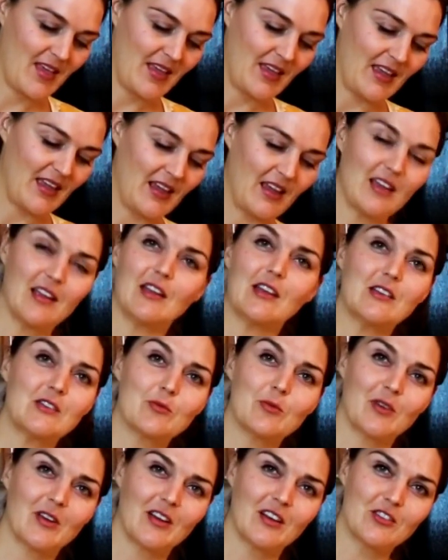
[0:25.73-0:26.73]
and
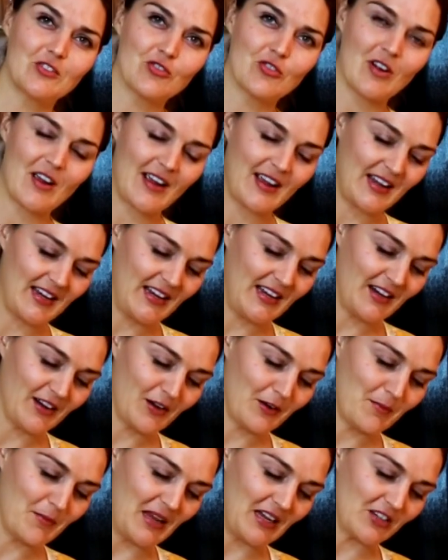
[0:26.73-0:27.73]
we're gonna try it
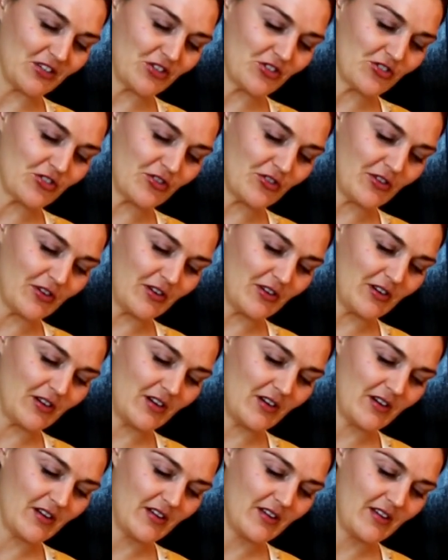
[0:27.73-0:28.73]
here, make
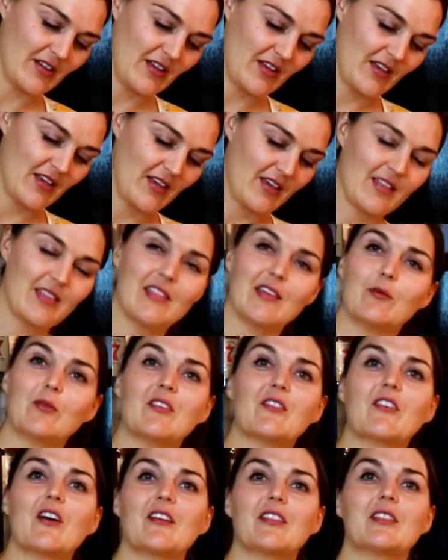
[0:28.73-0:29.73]
sure that
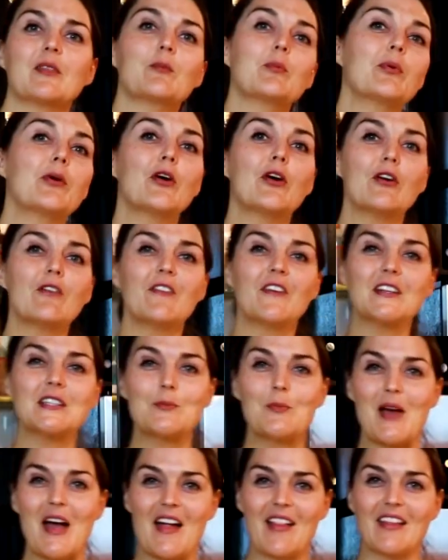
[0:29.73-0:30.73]
we've got the perfect
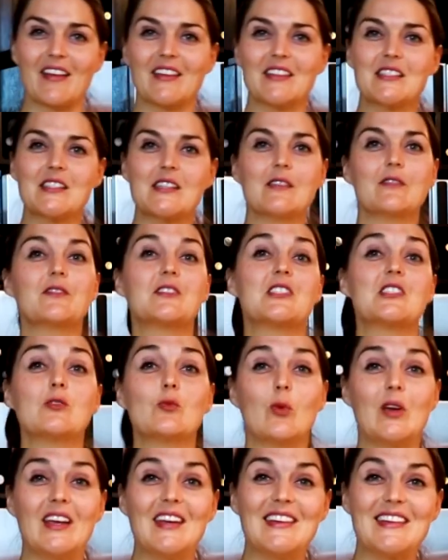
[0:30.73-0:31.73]
balance of
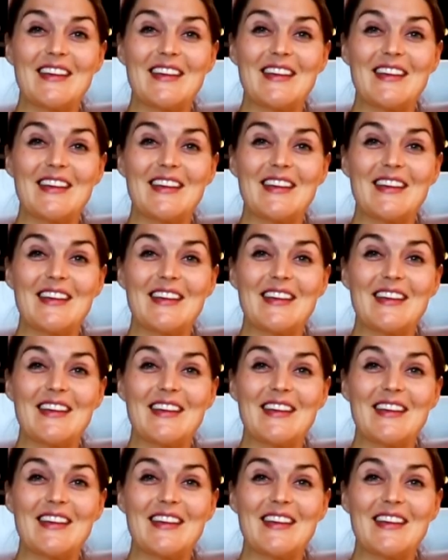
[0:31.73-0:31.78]
sweet